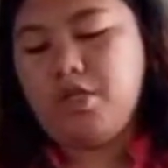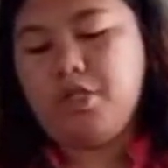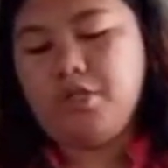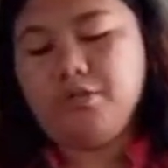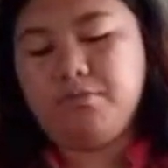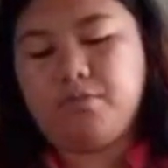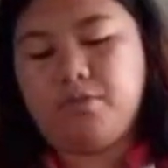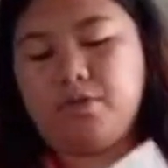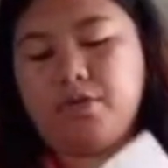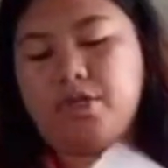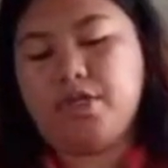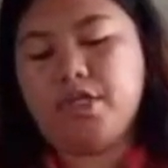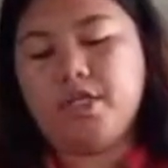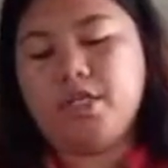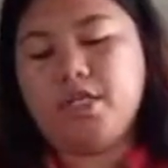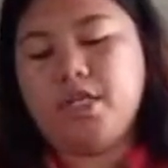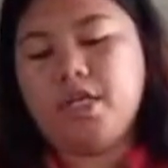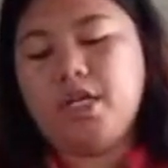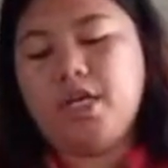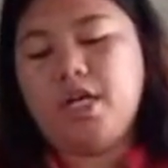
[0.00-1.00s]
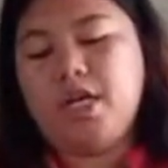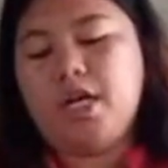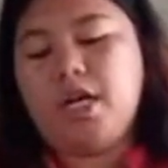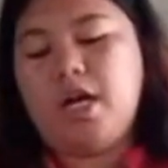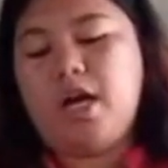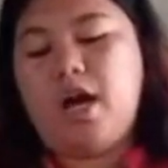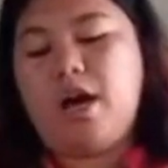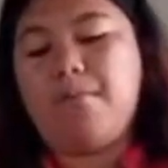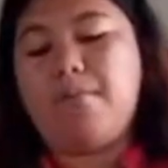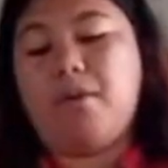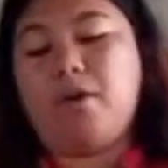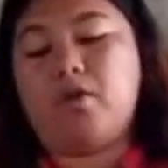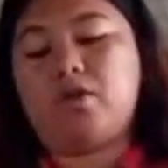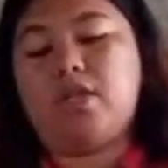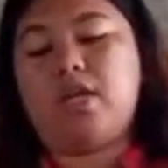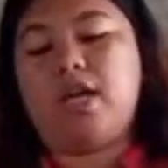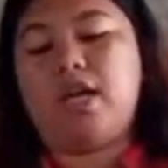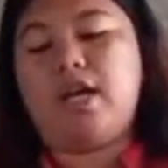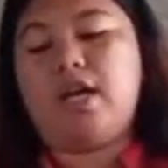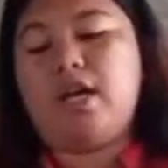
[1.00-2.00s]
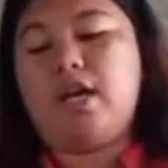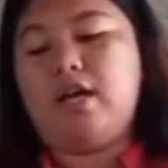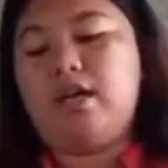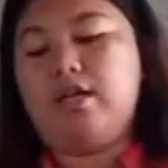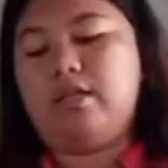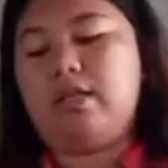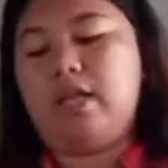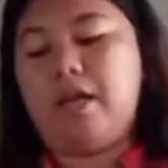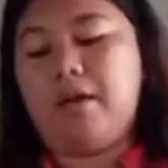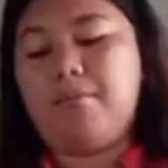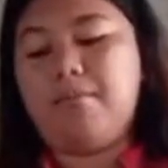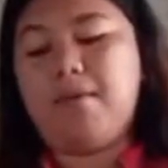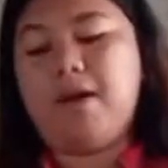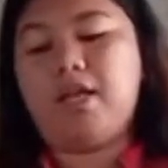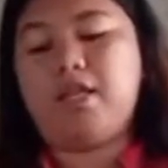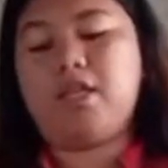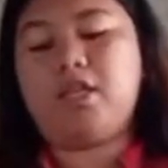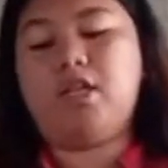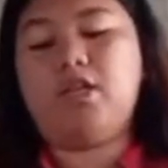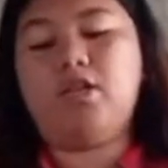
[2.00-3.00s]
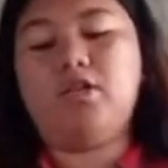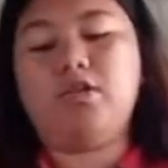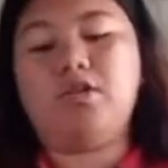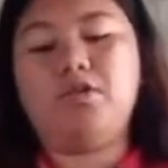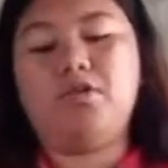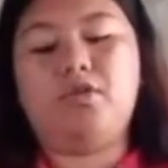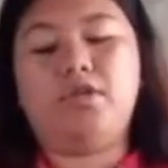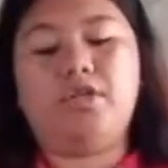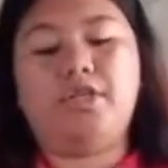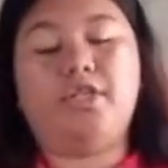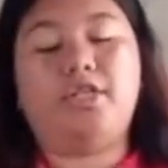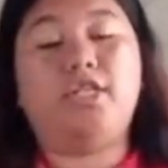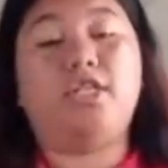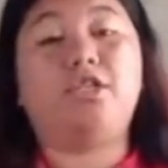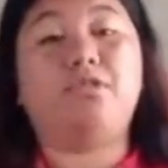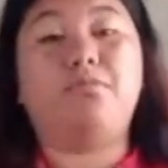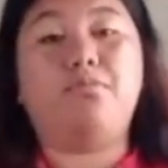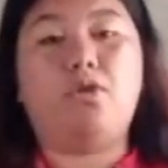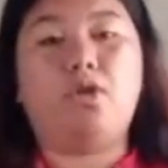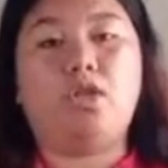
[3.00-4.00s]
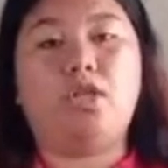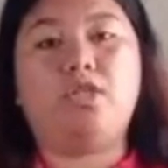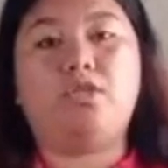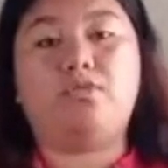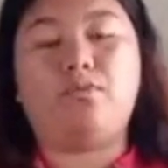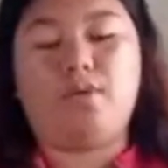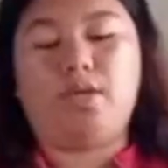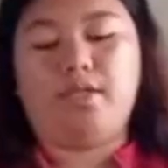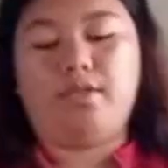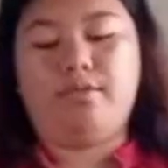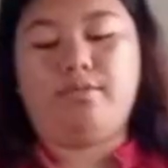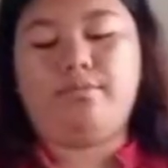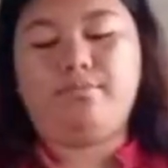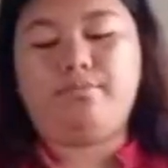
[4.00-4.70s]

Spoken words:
more about them until you learn the smallest one.